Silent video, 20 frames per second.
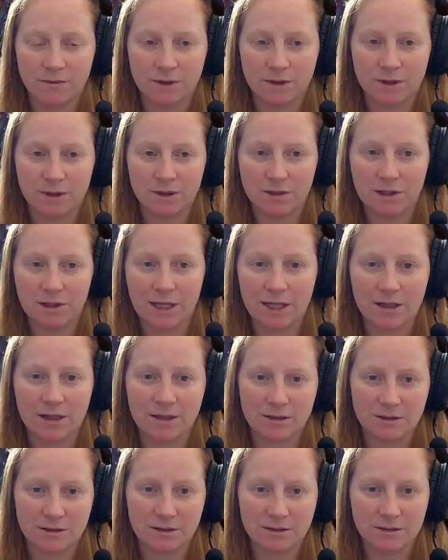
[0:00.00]
like a
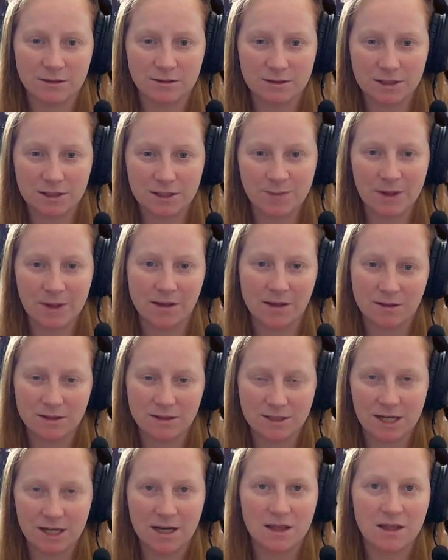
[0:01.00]

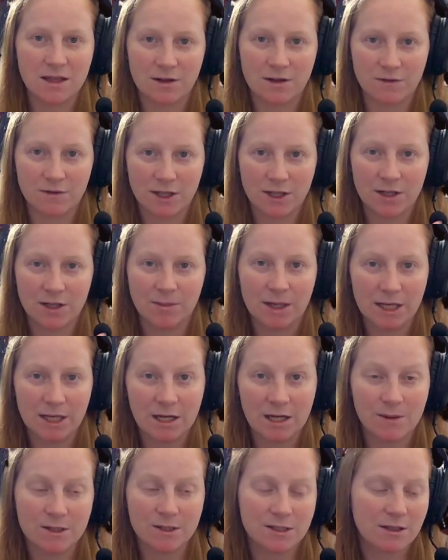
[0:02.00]
set thing for like my
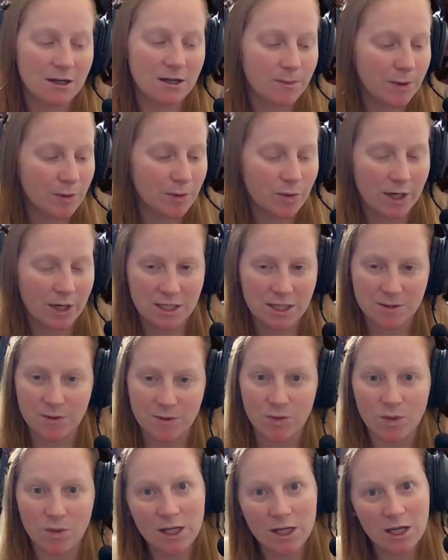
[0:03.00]
game because a lot of people would ask me,
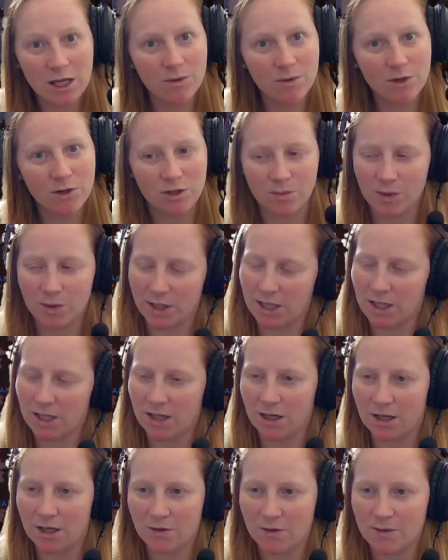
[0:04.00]
"What game are you playing?"
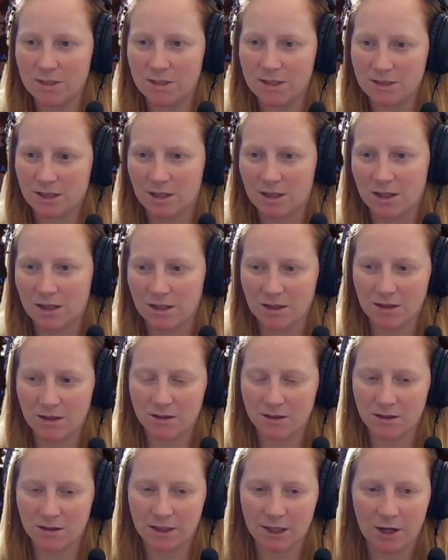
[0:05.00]
And I would say
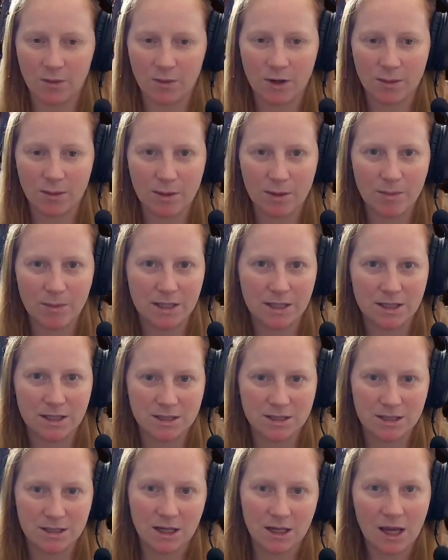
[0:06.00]
like I wanted my bot to
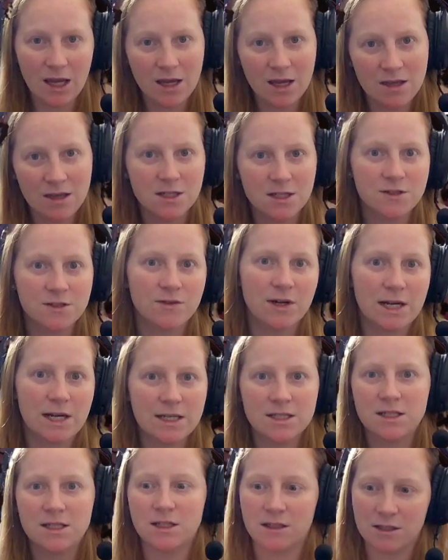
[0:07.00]
say, "Hey, thanks for
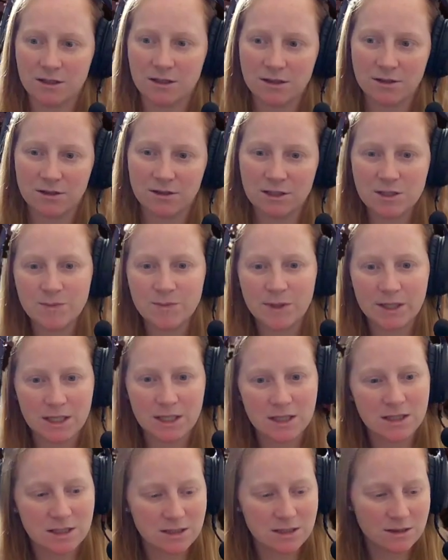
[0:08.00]
asking. Just
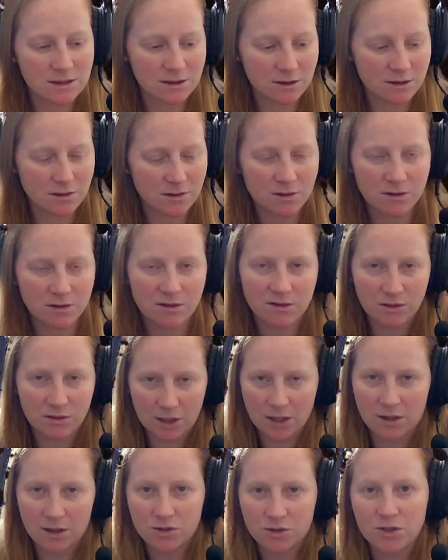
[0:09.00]
playing this like
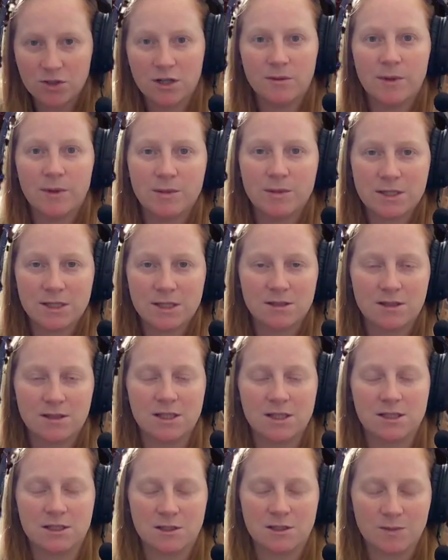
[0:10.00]
Adrenal Baby
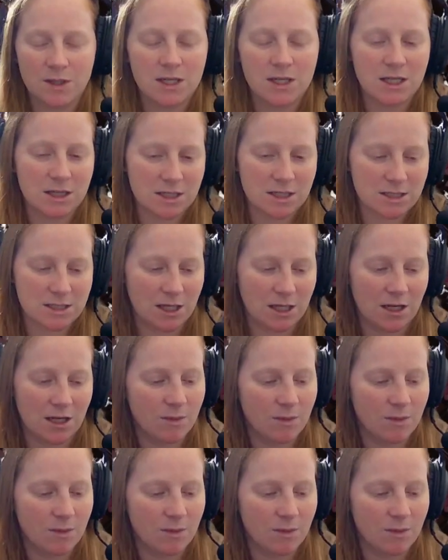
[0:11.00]
66 is playing this game."